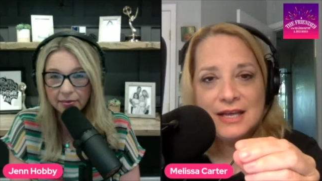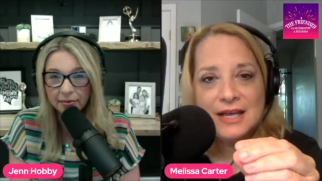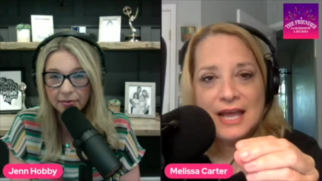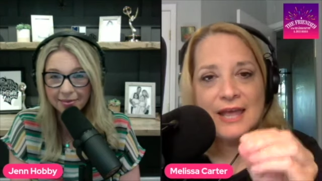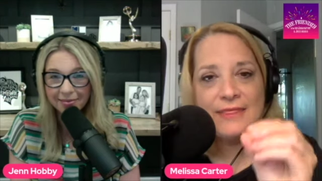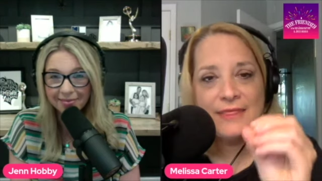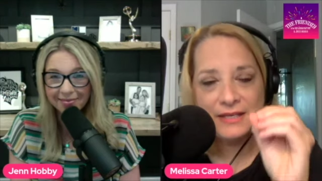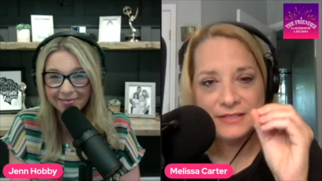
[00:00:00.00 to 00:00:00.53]

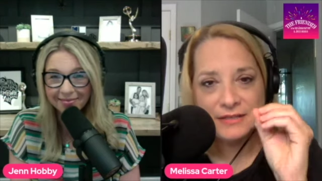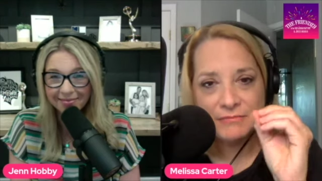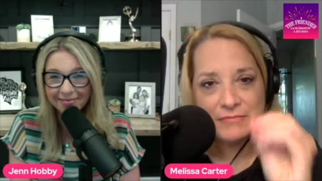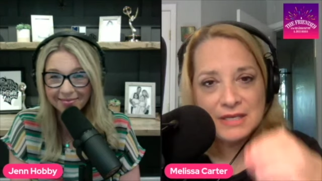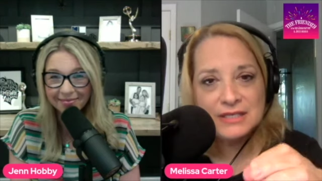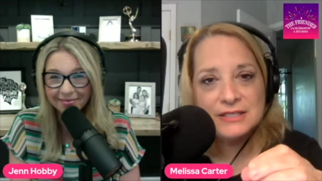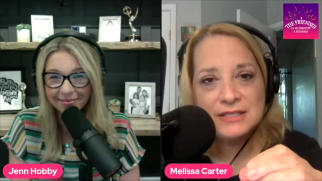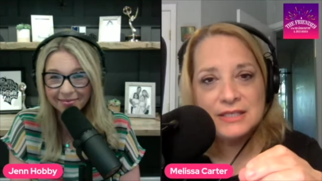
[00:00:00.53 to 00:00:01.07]
Speaker 1: And that's the
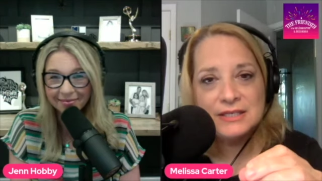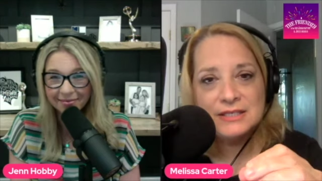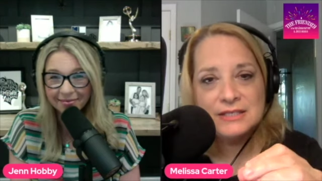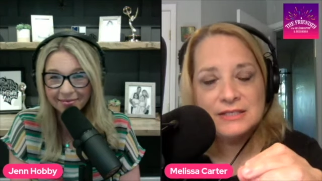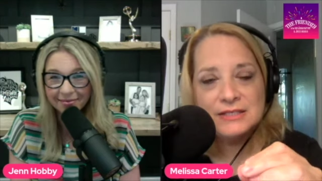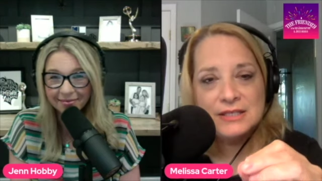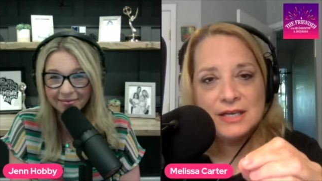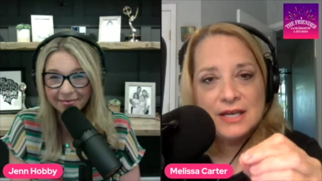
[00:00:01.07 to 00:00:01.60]

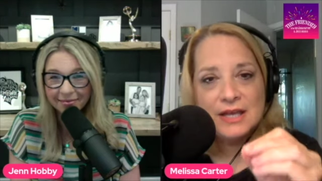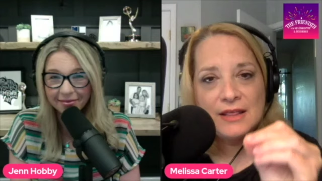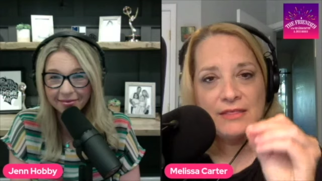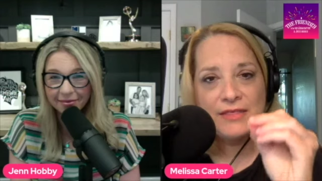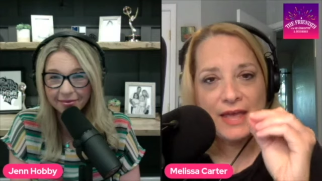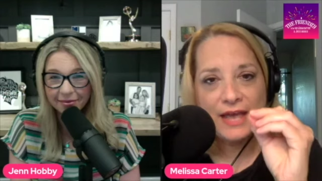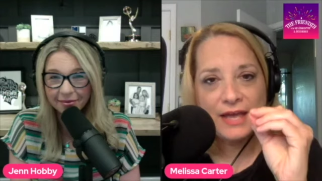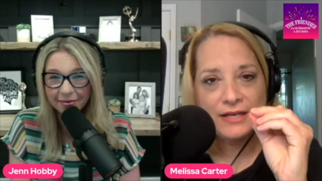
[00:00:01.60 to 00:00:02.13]
mixes
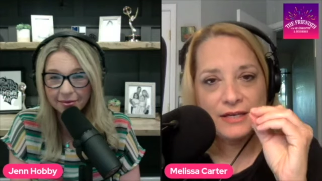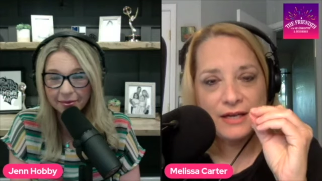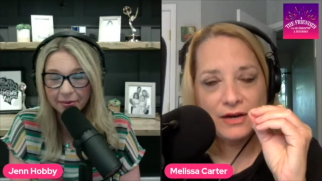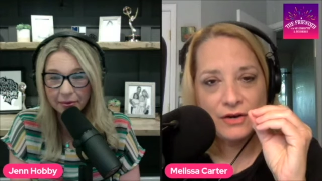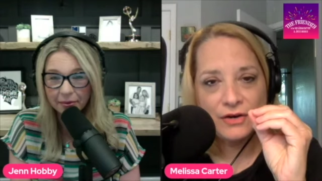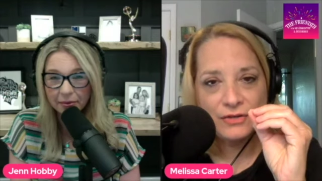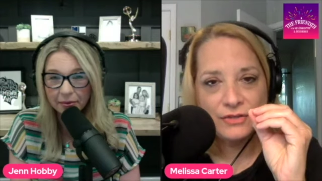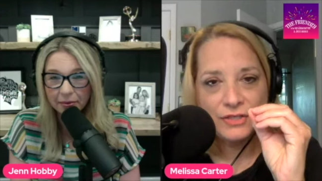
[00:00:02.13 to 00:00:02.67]
that
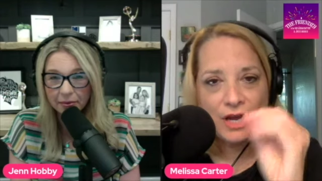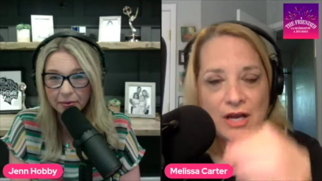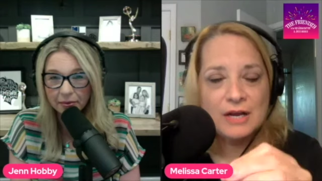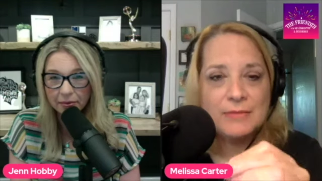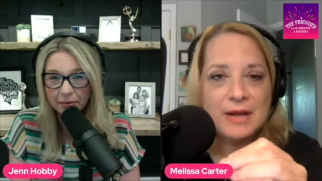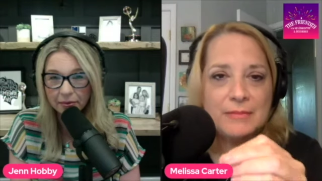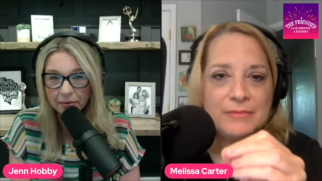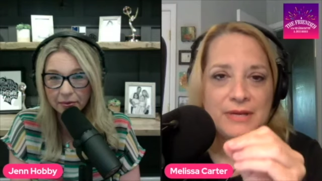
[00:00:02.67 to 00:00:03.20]
are talk
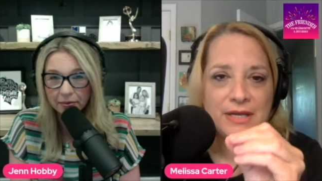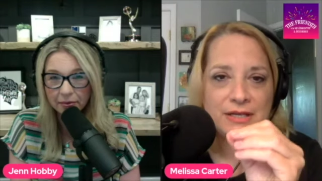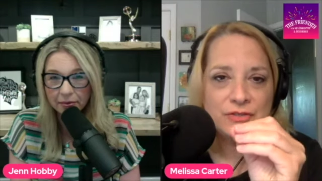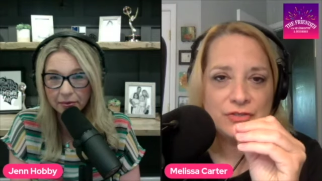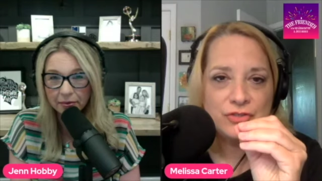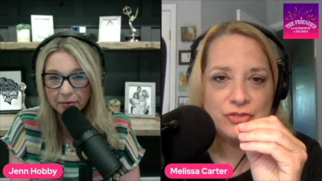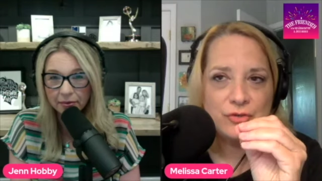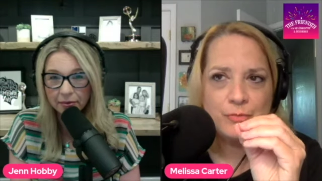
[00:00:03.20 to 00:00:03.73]
about being
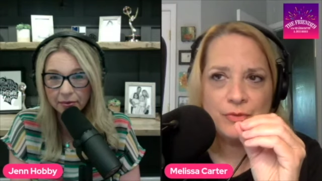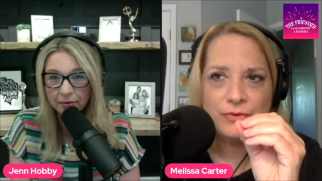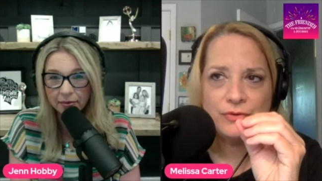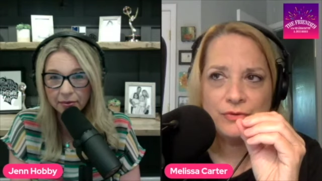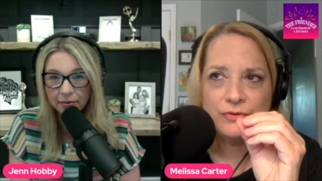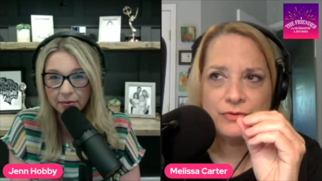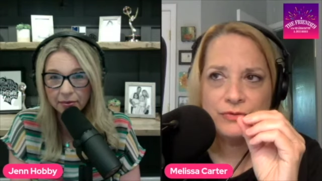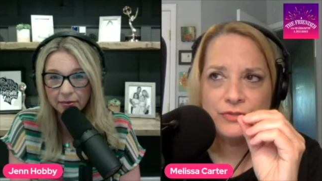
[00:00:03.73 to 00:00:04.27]

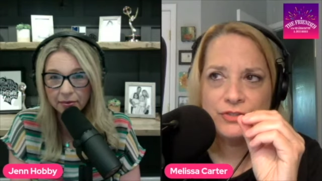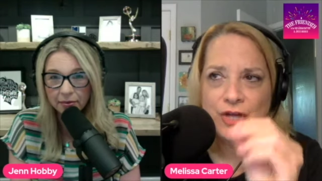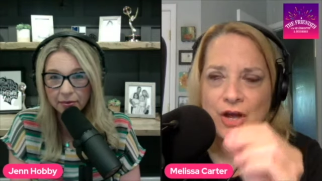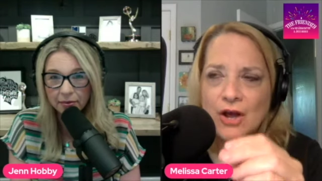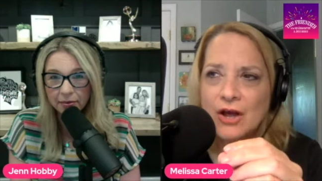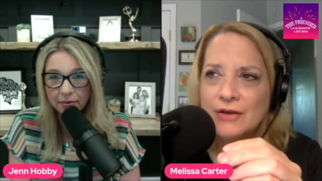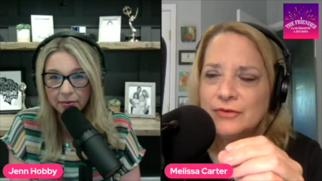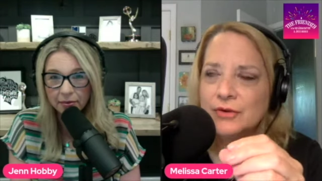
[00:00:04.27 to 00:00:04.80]
super
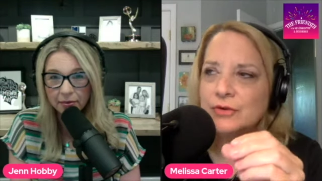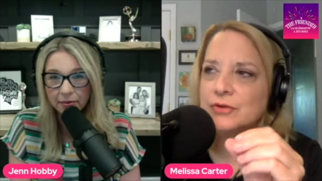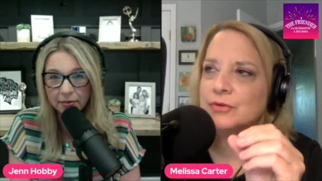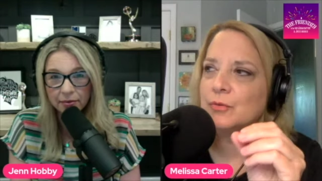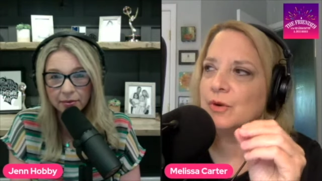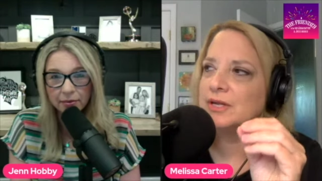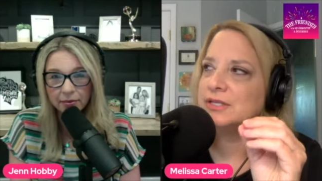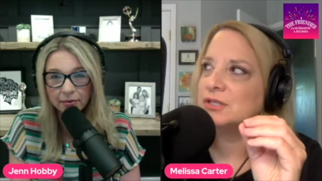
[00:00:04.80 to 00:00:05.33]
soft. Or
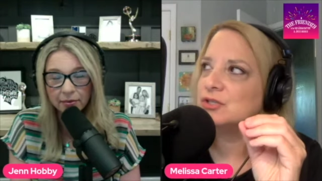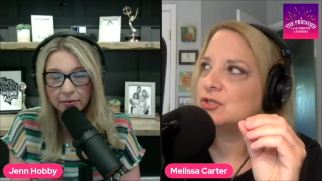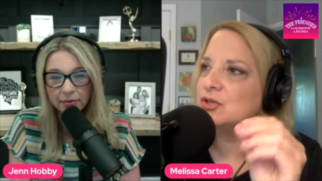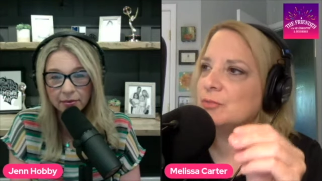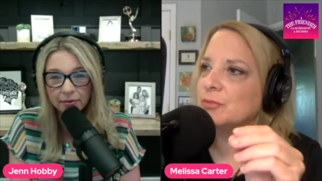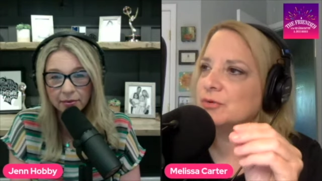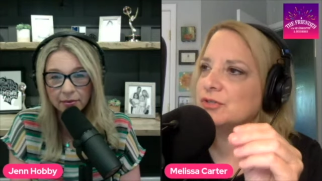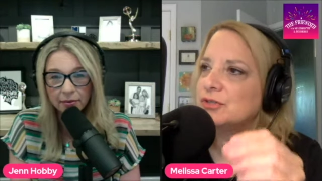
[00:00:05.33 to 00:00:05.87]
what is it?
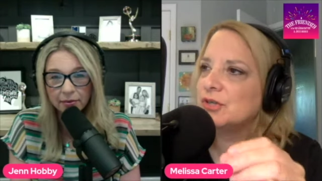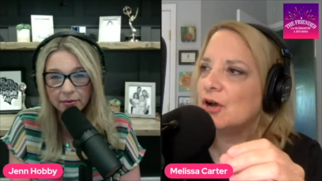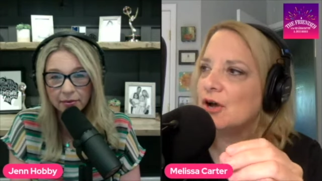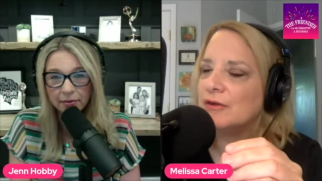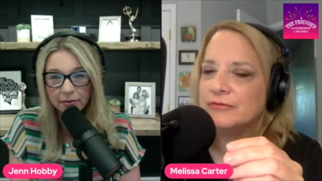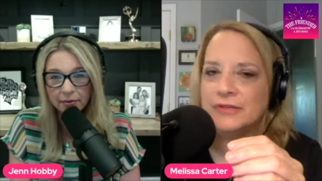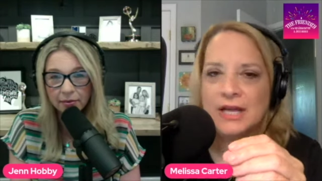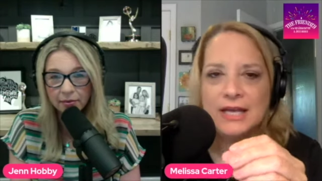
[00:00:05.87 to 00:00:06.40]
Super
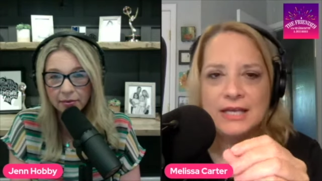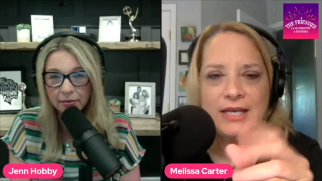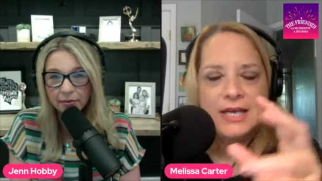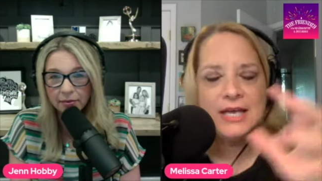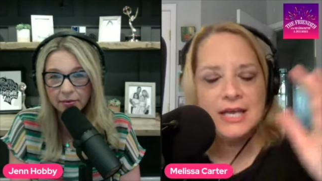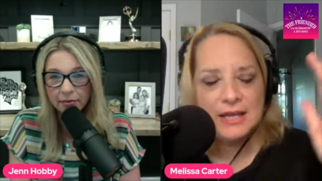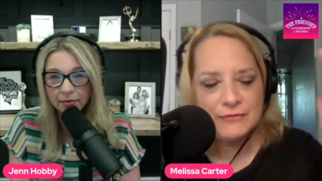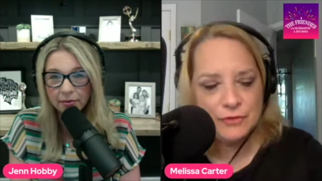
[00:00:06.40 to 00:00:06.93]
soft. Like
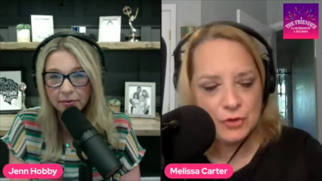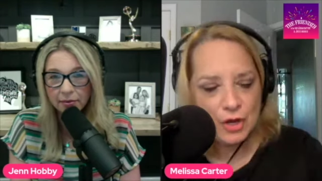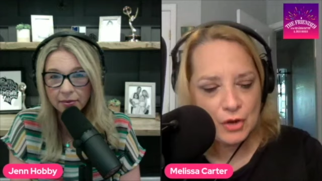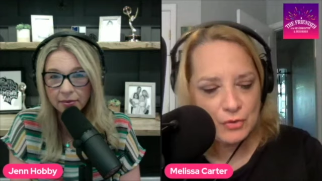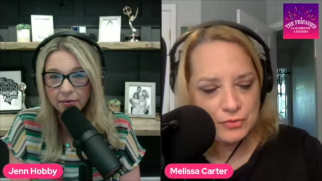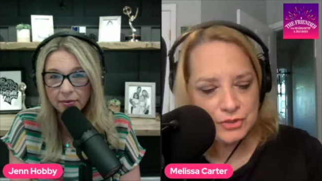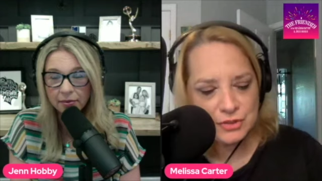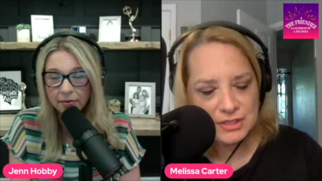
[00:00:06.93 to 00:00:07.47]
if you
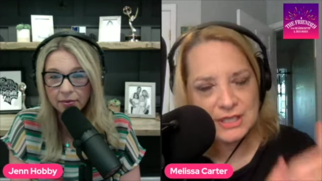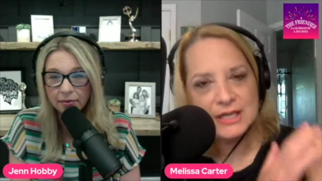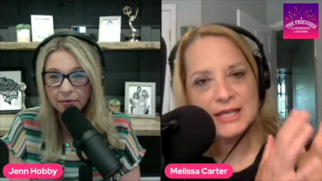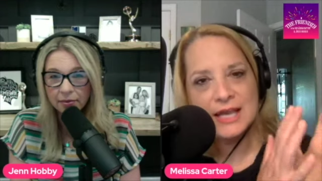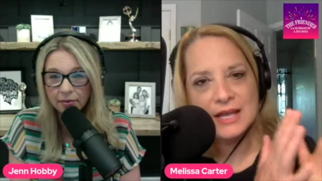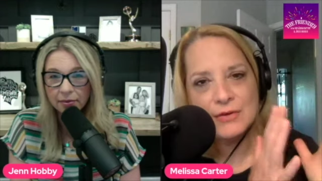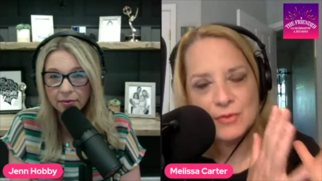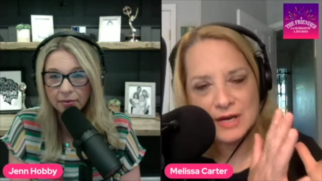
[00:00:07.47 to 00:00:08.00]
go to get a
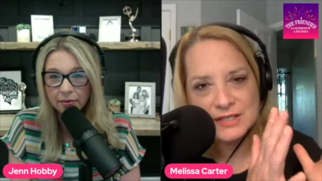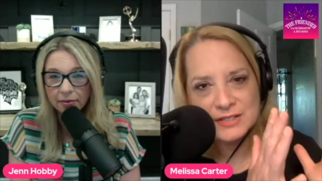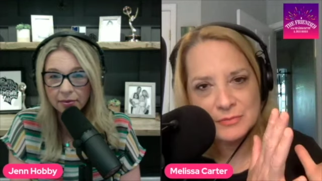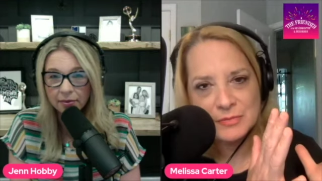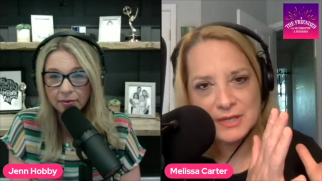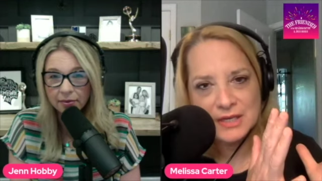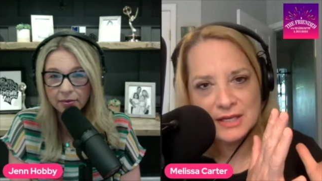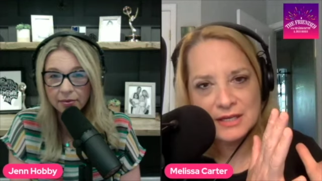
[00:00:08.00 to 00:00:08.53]
cake
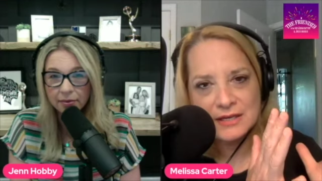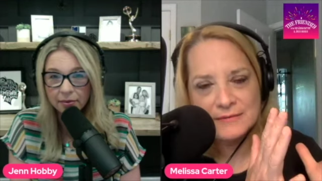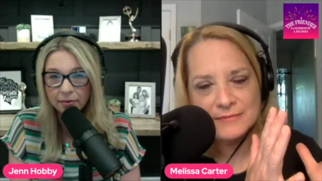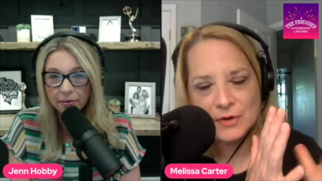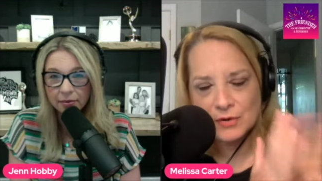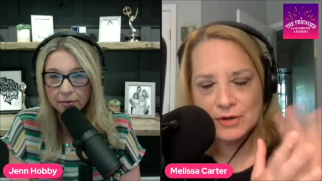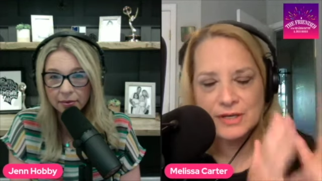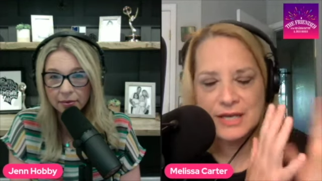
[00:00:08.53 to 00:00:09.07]
recipe
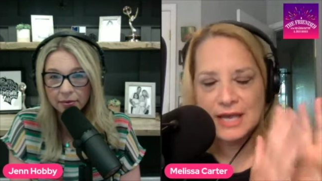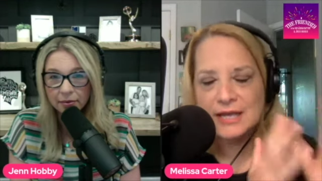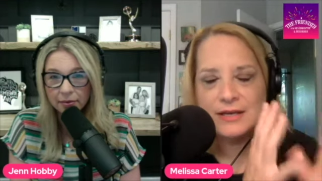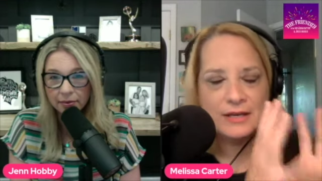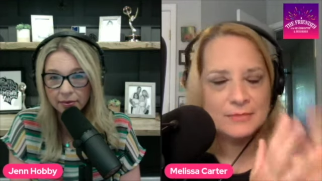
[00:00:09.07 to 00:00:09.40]
or a cake